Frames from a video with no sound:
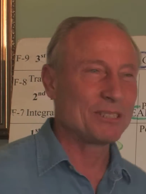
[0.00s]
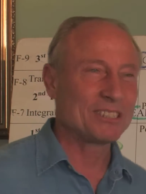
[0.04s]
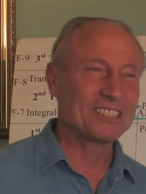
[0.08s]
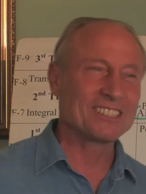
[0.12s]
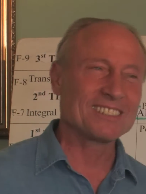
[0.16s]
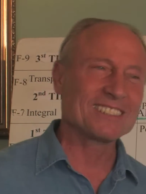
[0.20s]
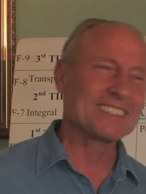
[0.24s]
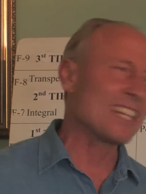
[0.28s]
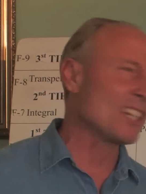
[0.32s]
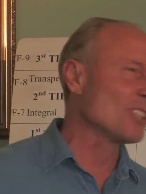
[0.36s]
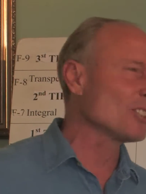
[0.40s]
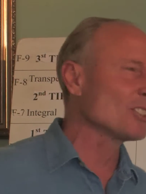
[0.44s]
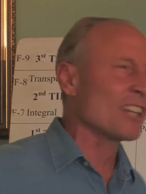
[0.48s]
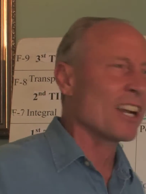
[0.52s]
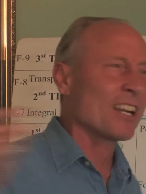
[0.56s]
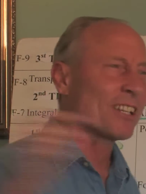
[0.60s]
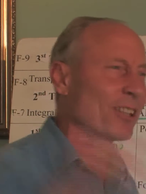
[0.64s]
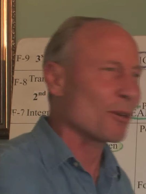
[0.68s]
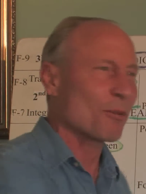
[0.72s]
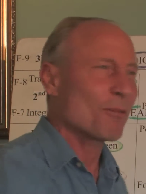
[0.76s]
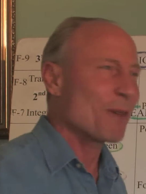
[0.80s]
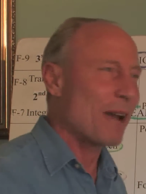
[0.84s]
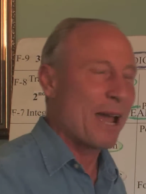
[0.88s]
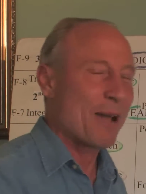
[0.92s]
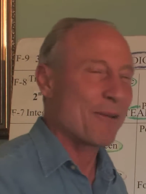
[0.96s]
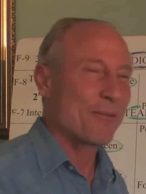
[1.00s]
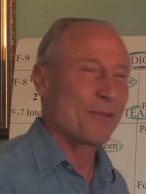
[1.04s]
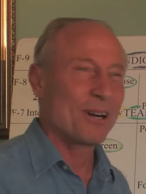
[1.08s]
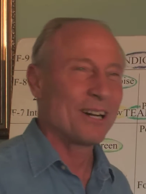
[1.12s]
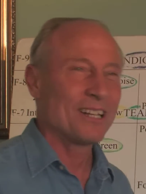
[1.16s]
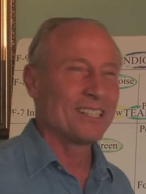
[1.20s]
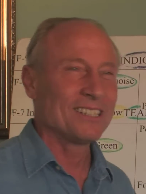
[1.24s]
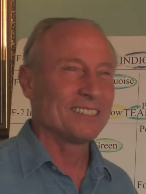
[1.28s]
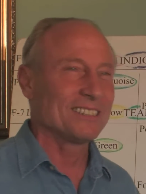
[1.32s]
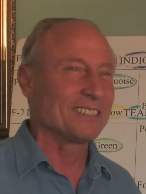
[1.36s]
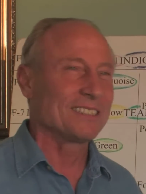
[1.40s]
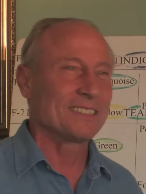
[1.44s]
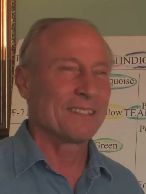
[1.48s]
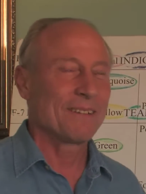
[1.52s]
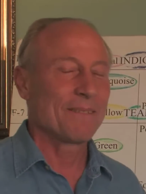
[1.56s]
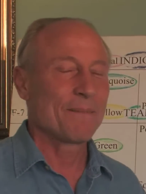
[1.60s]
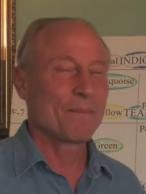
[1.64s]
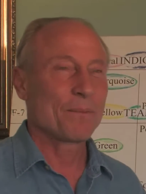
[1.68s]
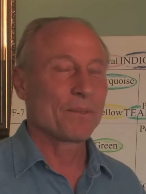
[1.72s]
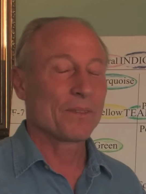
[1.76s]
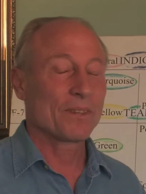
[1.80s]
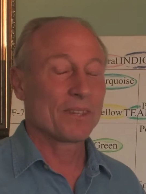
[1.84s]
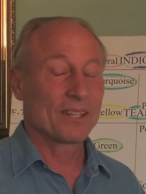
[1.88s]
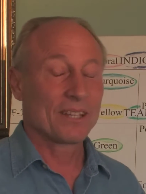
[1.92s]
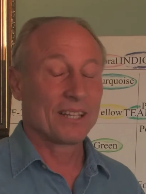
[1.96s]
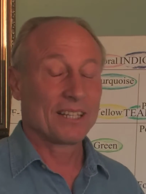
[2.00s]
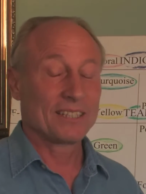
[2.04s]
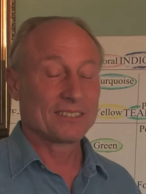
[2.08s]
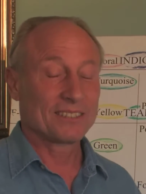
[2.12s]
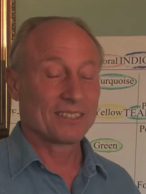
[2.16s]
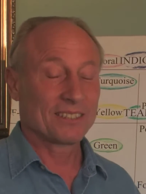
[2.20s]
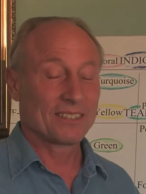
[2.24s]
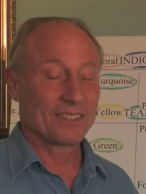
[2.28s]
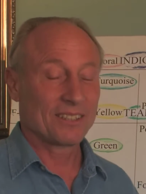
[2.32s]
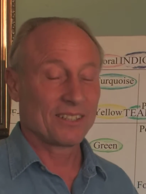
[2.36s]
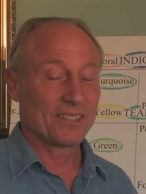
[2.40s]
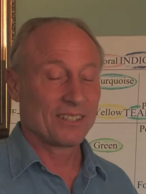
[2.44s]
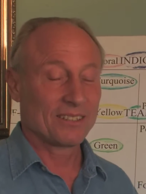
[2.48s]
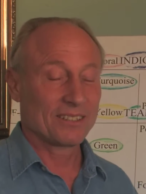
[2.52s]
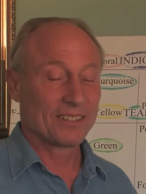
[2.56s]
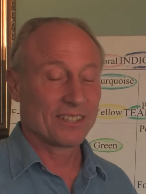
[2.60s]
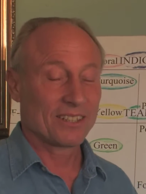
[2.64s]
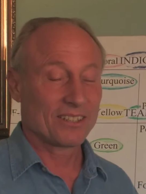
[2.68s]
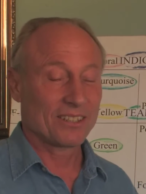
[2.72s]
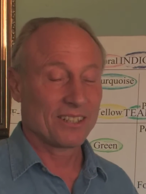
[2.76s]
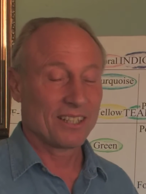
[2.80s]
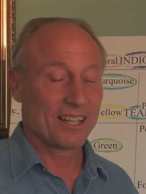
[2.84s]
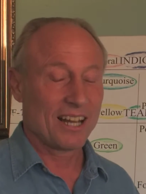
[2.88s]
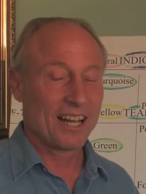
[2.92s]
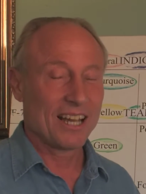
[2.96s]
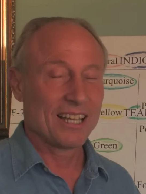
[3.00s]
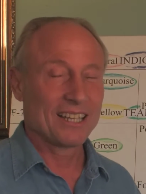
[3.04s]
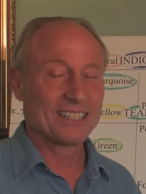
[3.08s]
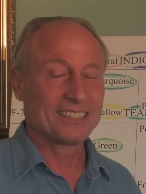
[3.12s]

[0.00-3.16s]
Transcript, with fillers: He says, Those aren't the right ones. I said, they're not.